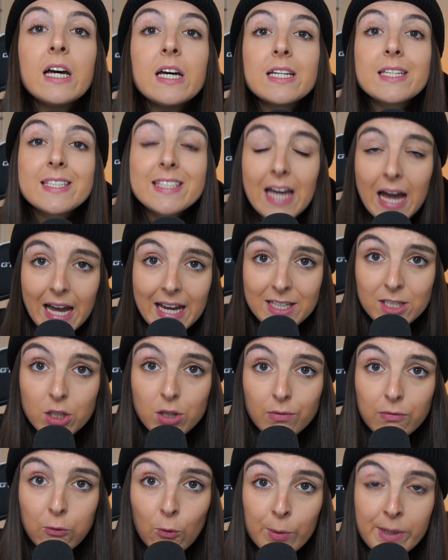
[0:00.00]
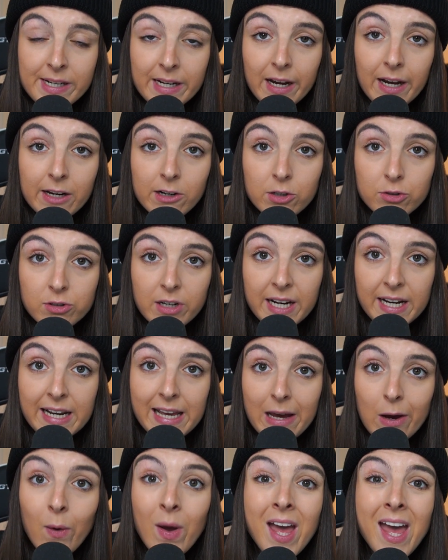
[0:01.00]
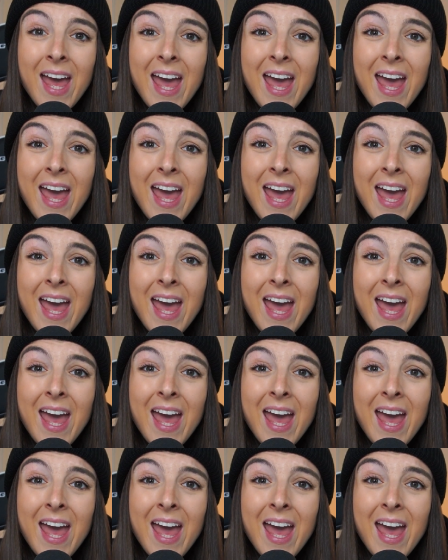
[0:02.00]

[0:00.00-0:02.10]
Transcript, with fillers: signed to the 49ers right now.